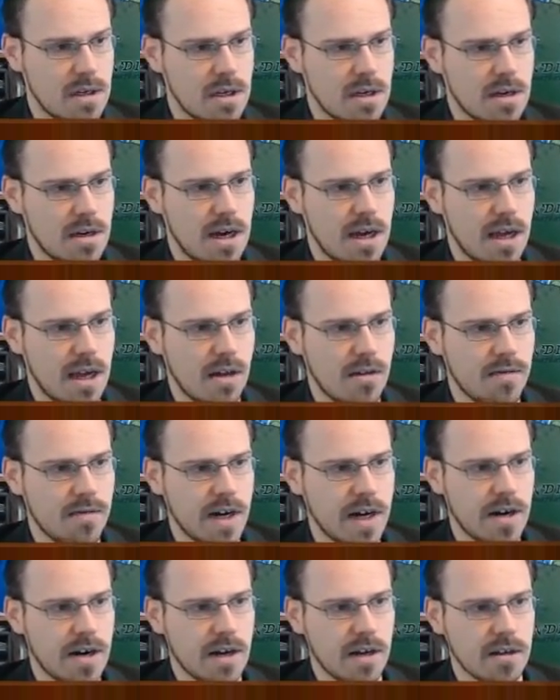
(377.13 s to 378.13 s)

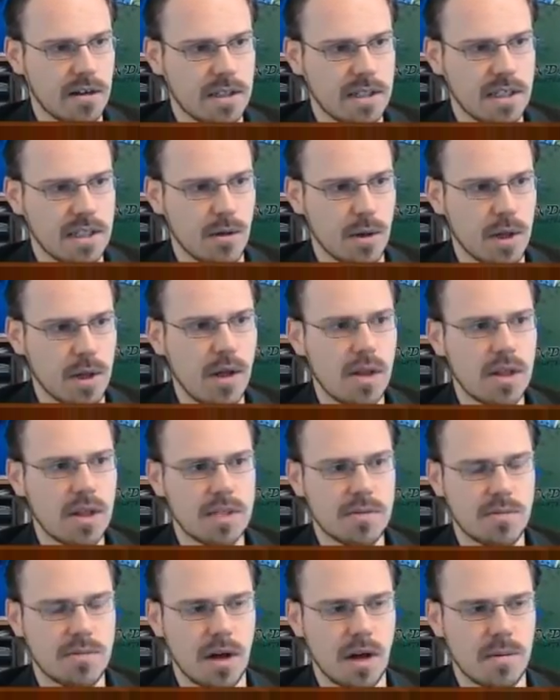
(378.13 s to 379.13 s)
Hellfire, it'll deal with all these
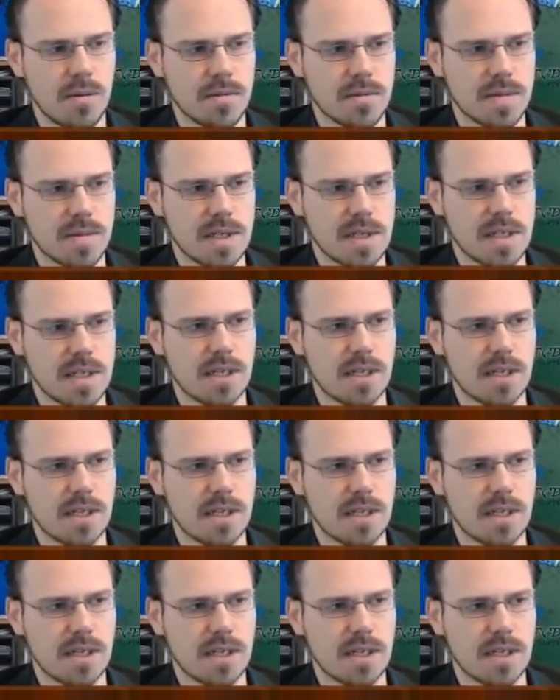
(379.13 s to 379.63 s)
problems.